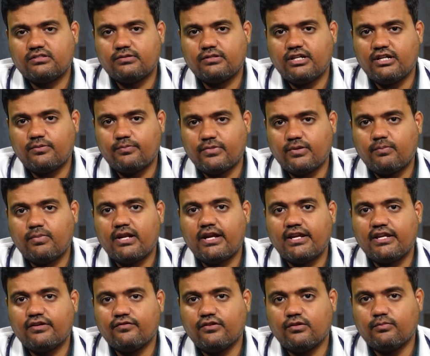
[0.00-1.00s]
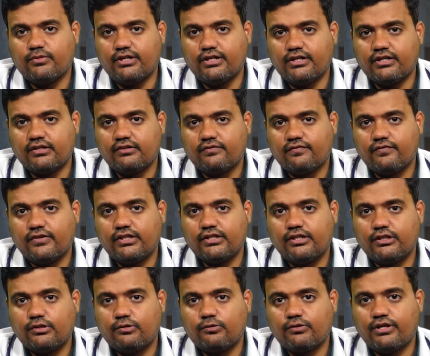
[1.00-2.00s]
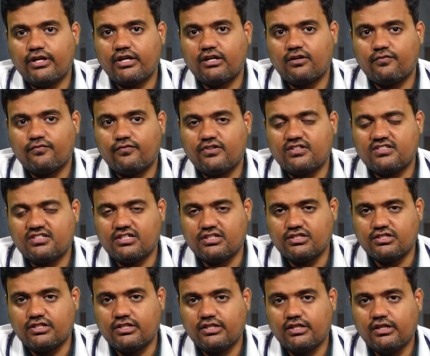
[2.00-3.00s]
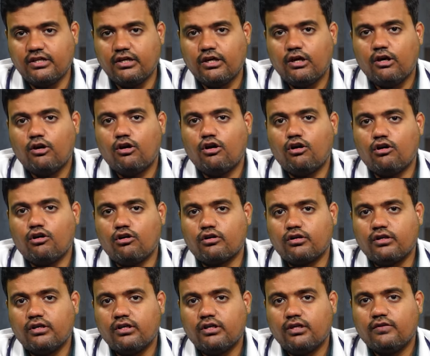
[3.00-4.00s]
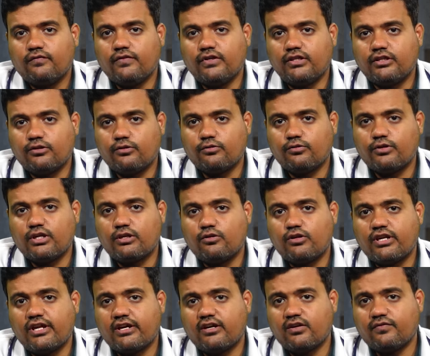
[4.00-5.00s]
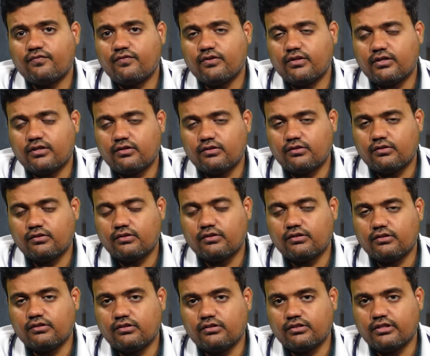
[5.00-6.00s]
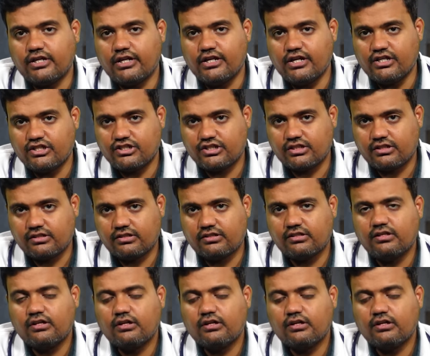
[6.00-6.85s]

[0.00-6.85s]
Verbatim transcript: treatment planning will be done whether to take up for surgery or whether to take up for uh, radiation